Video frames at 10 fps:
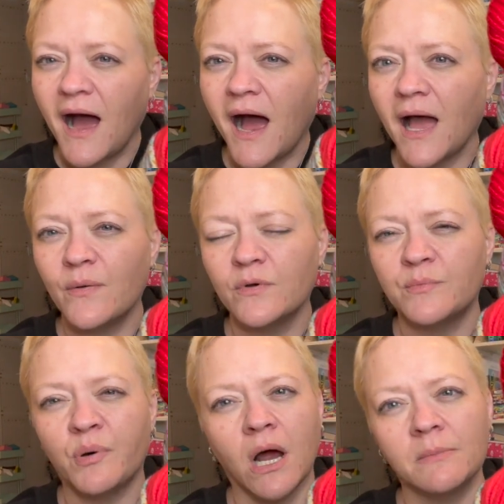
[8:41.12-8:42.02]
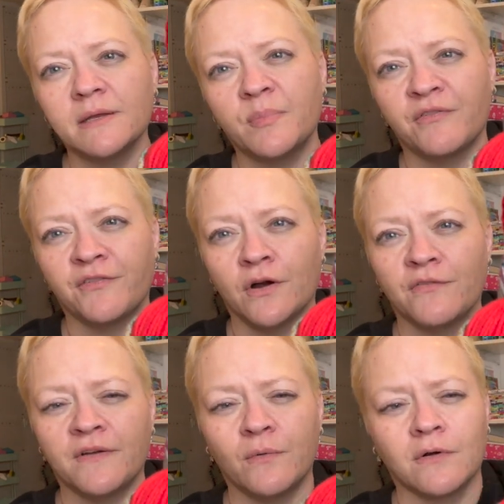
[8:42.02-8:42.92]
I would probably prefer
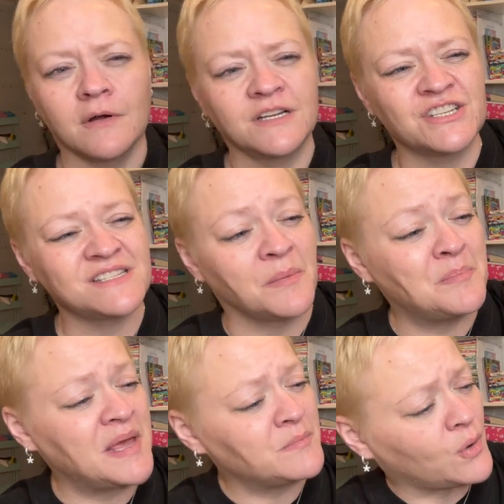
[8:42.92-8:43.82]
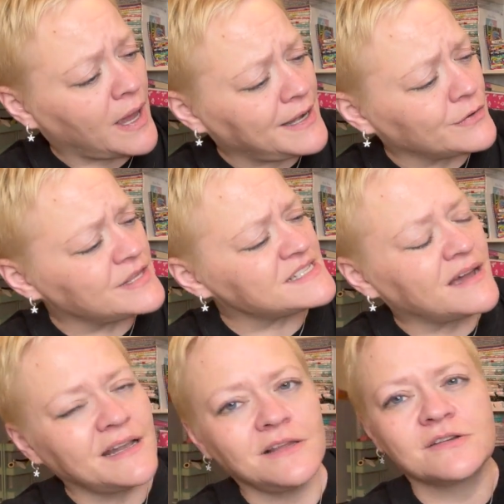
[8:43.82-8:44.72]
if it were just a bit brighter. This
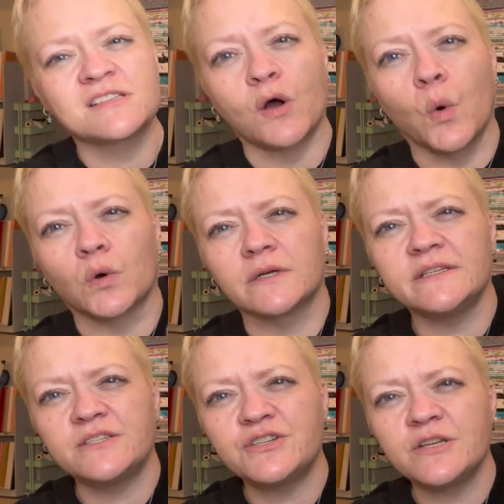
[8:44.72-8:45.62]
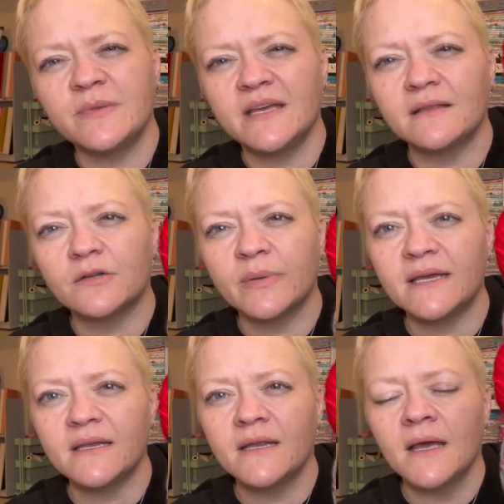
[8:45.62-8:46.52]
kind of looks orange to me a little
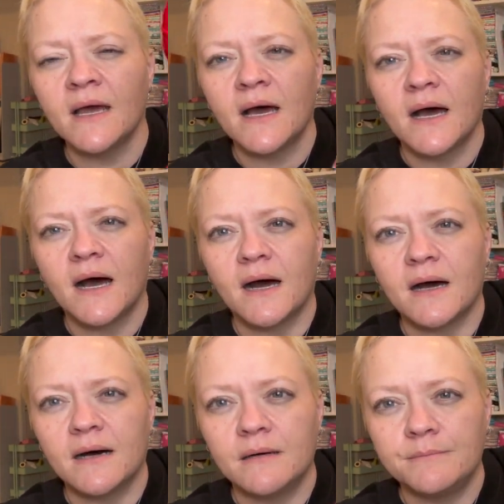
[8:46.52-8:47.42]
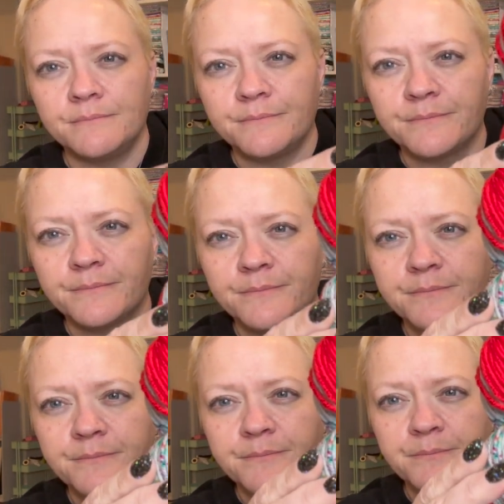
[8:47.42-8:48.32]
bit. And
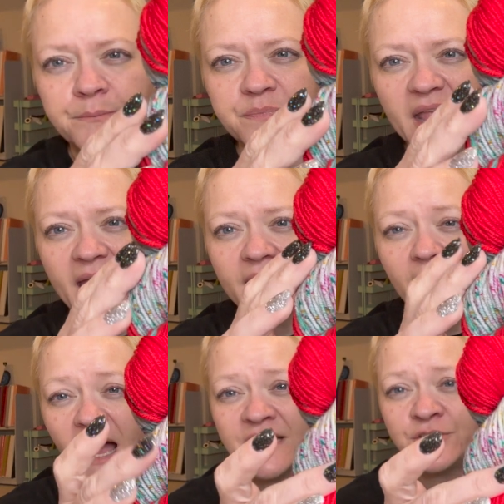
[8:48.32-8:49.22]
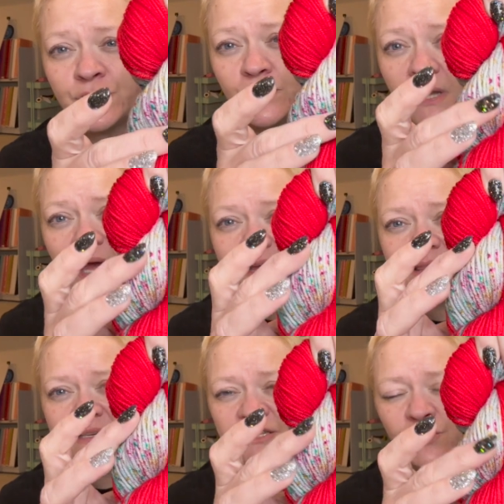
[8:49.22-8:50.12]
I do
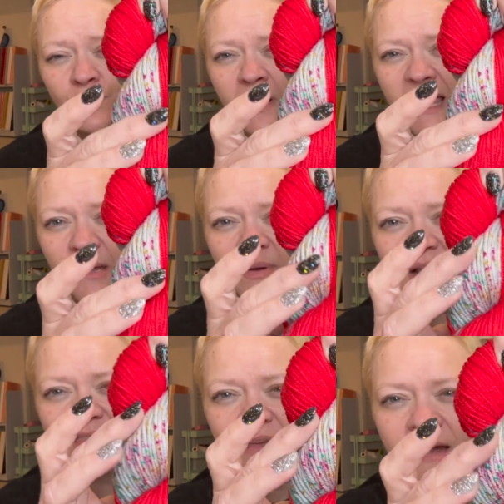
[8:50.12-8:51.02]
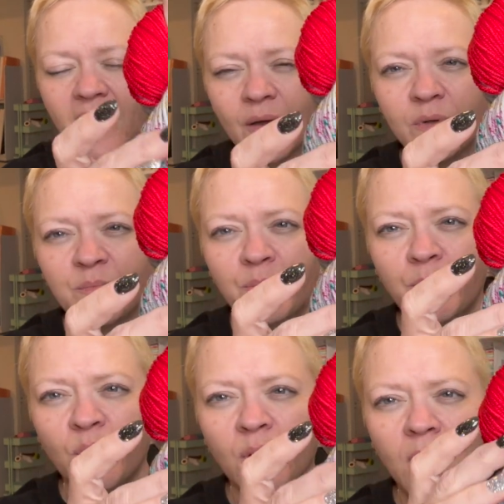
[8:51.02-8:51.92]
like this gray, but I think I would
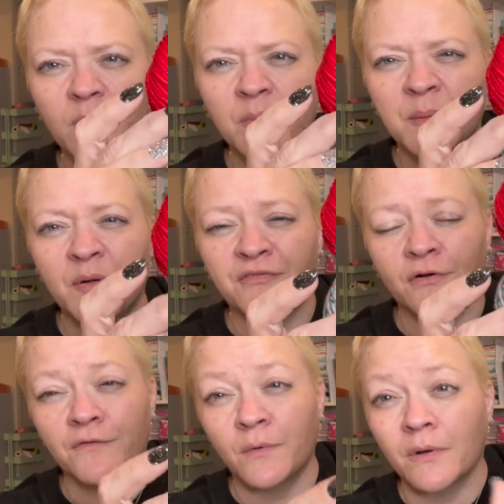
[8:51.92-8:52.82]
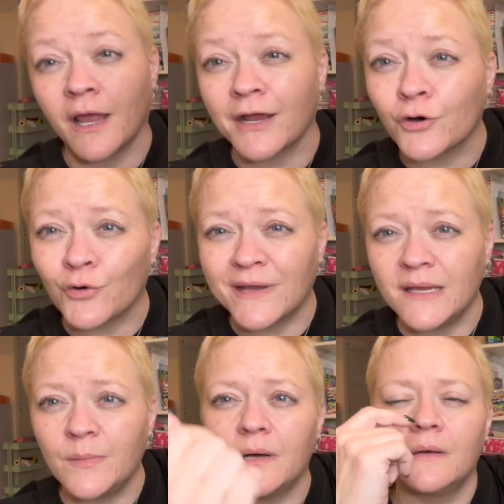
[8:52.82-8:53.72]
probably prefer if it were like
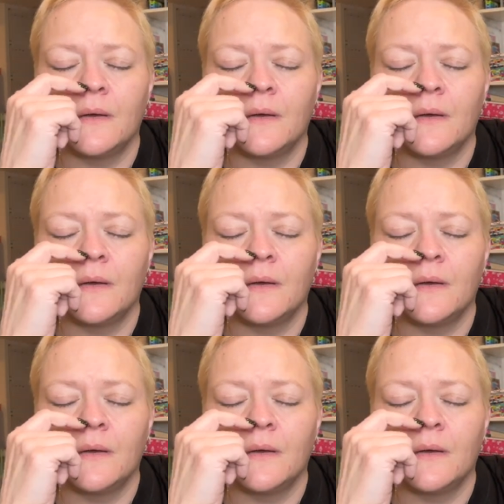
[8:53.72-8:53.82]
cream.